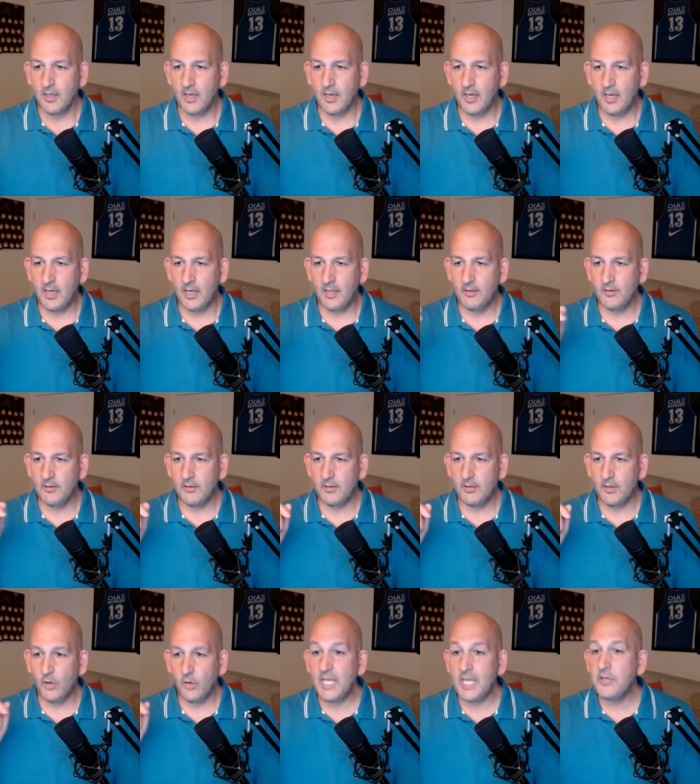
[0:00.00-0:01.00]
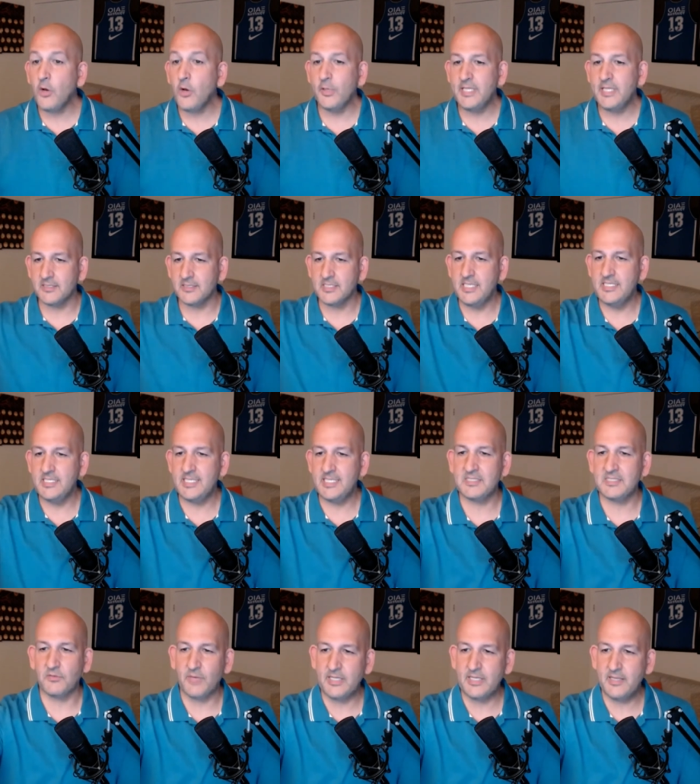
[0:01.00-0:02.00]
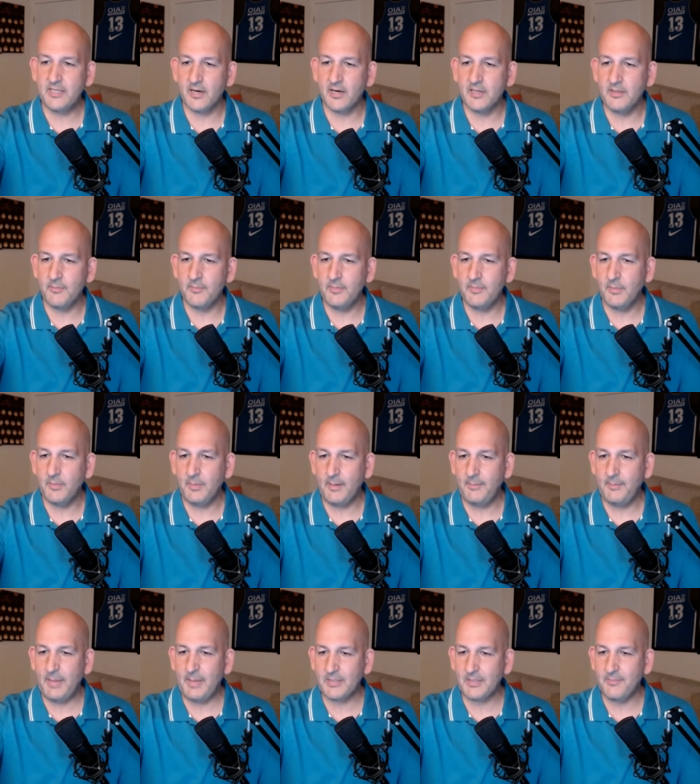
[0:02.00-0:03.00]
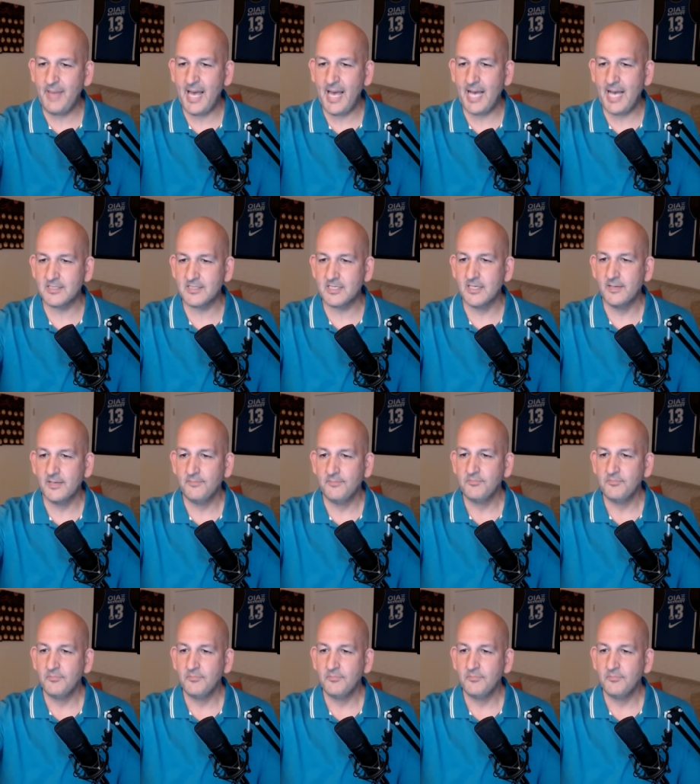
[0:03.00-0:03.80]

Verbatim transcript: Uh, oh yeah, no, he does. He says it right there in the, about the mask.